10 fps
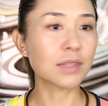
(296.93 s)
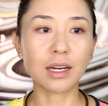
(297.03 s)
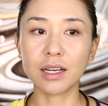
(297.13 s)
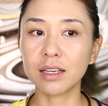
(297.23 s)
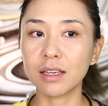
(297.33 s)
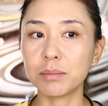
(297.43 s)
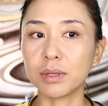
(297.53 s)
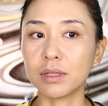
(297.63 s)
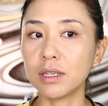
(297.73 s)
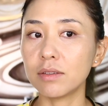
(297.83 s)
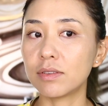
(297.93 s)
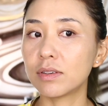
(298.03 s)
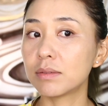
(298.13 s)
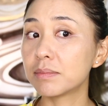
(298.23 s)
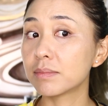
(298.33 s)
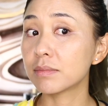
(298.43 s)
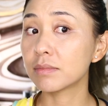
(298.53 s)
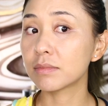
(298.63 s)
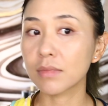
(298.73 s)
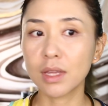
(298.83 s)
I can't believe
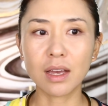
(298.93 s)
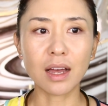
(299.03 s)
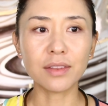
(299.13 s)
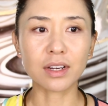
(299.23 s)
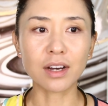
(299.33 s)
The